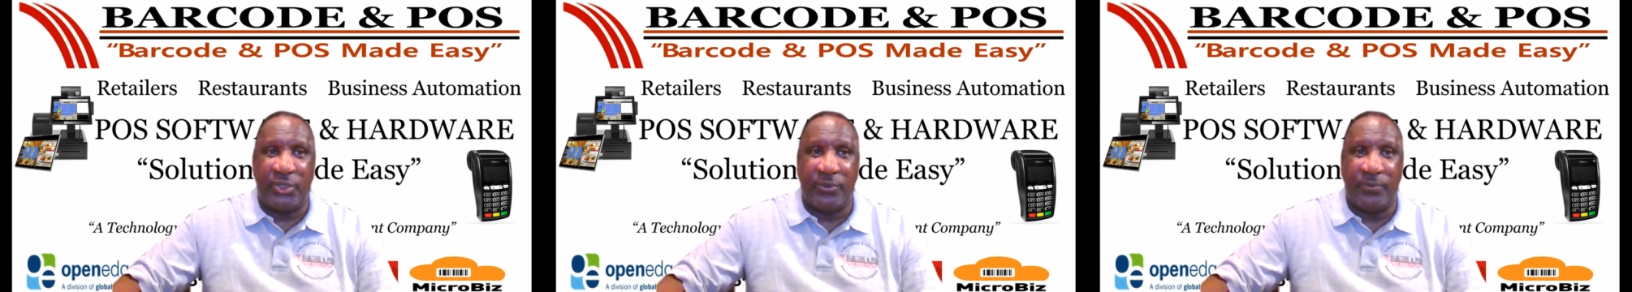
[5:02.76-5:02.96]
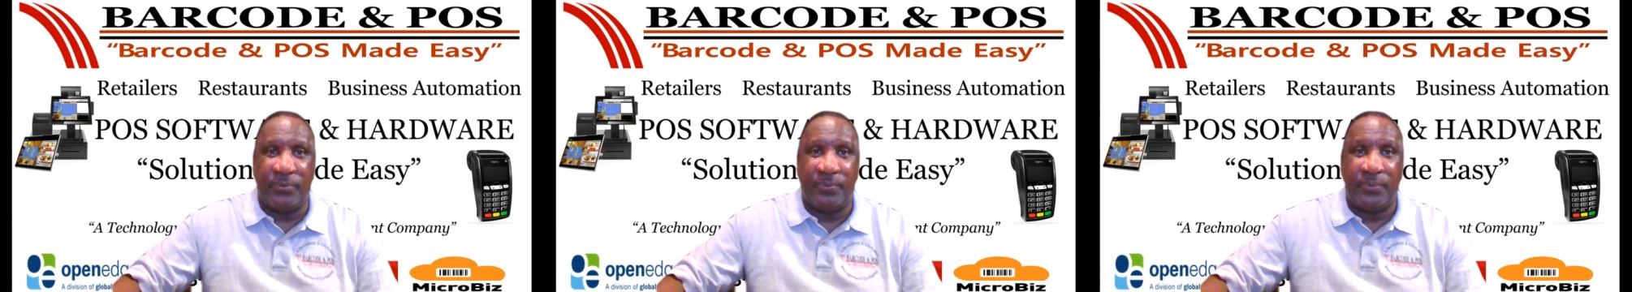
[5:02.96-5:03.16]

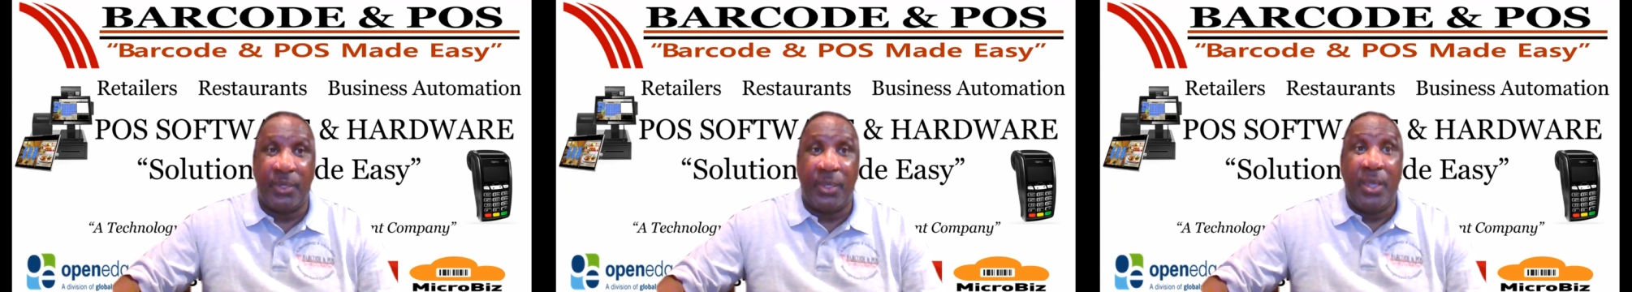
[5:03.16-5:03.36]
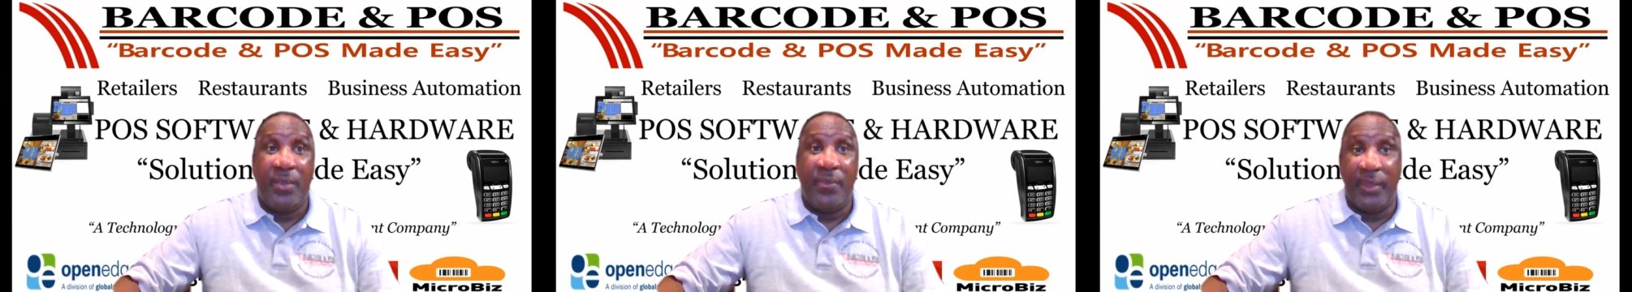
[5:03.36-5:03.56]
protection.
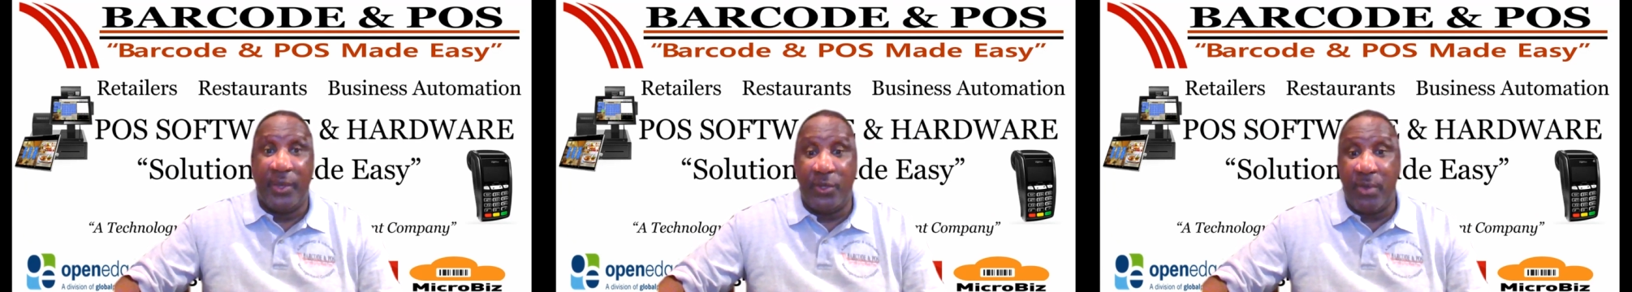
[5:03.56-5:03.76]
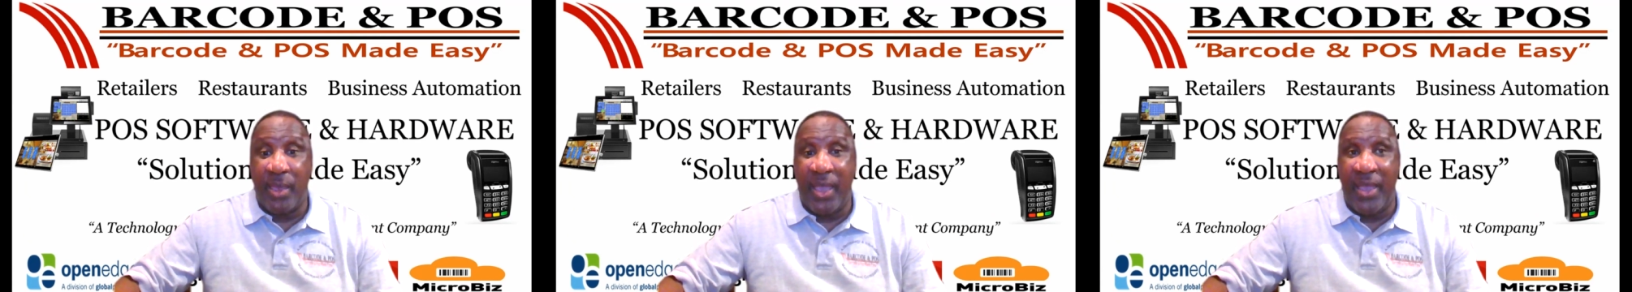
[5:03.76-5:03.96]

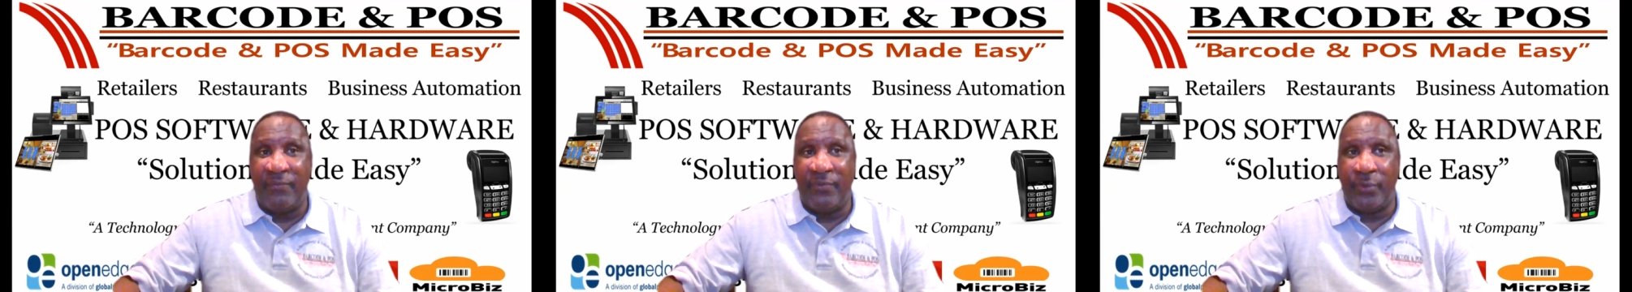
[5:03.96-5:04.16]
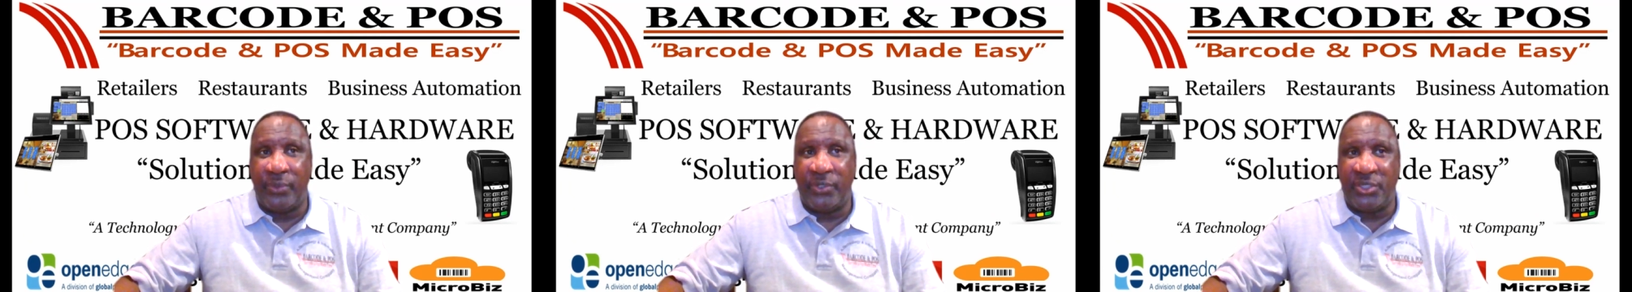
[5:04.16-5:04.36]

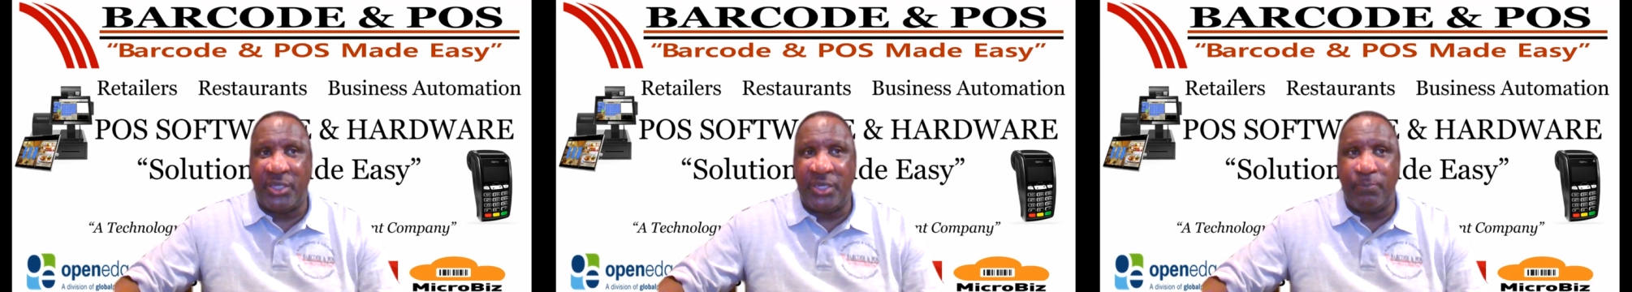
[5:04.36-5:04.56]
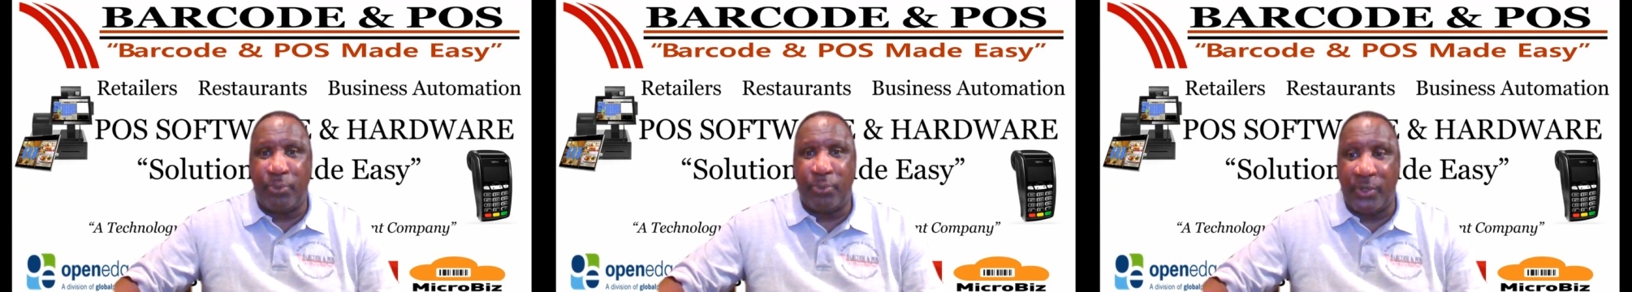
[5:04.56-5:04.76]
Then you
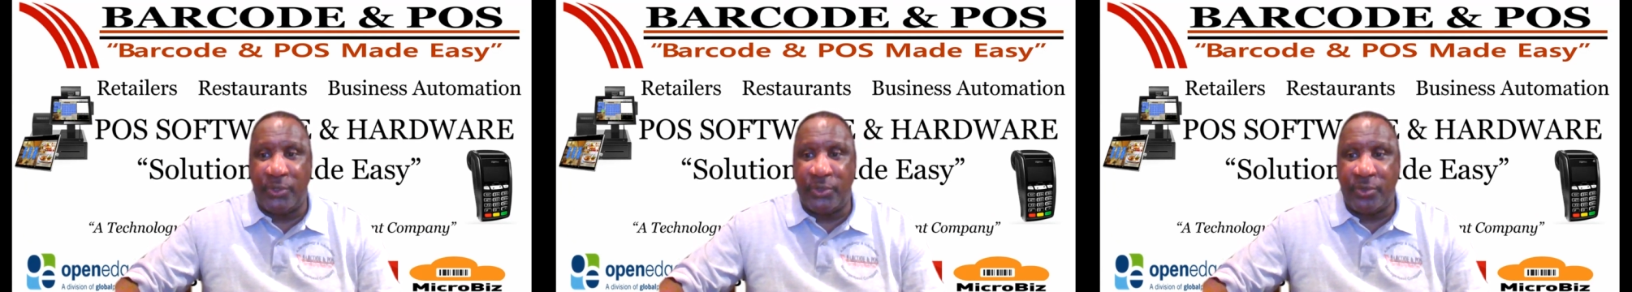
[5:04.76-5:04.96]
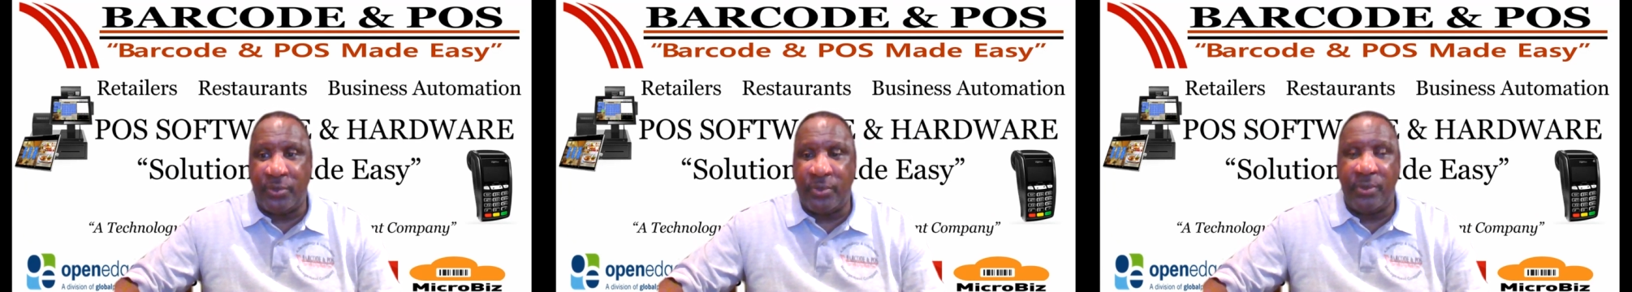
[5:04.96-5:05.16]
have the
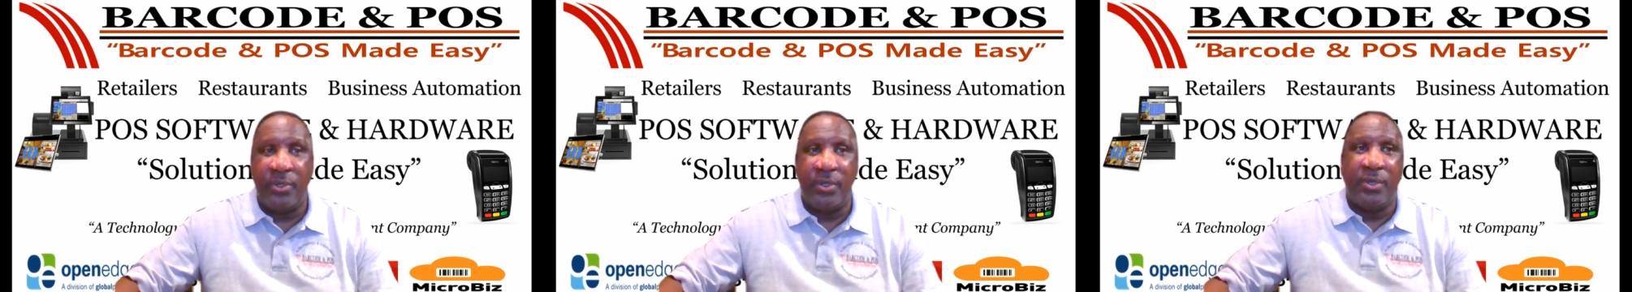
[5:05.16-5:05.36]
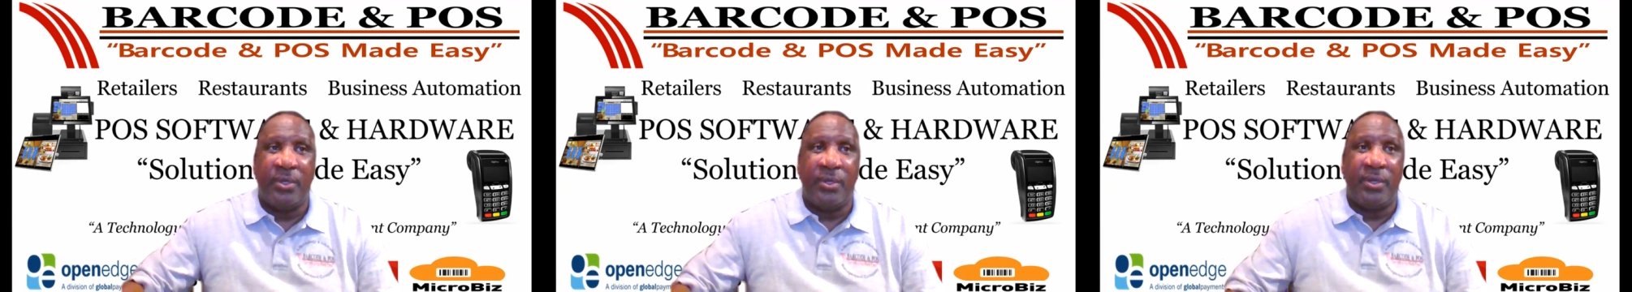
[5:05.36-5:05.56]
receipt
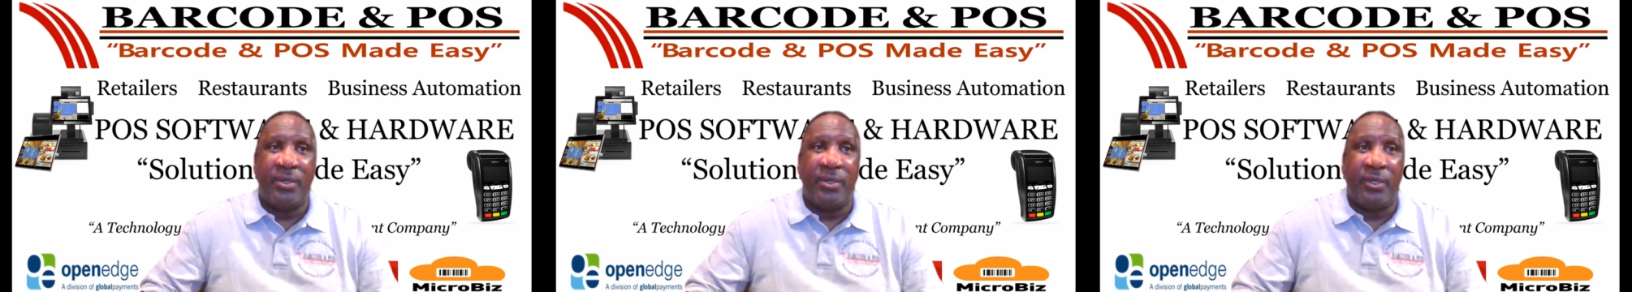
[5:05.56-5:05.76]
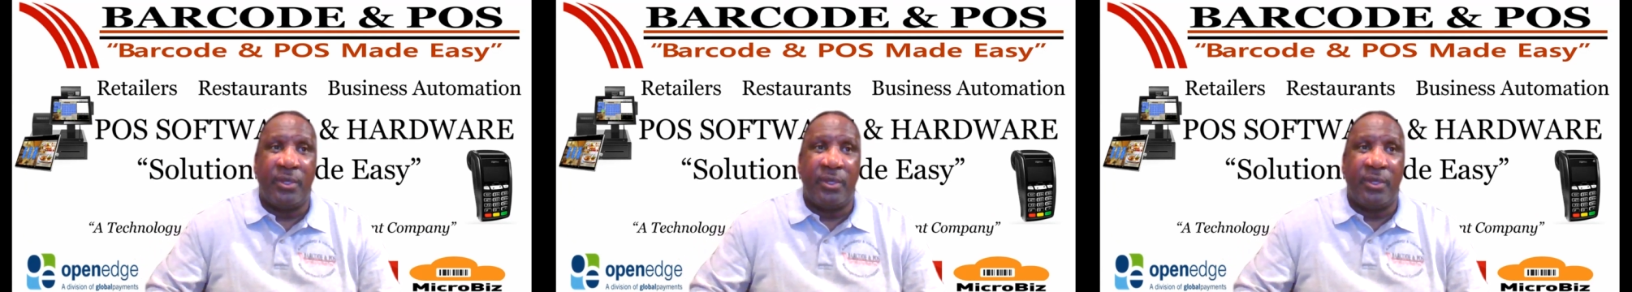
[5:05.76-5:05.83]
printer.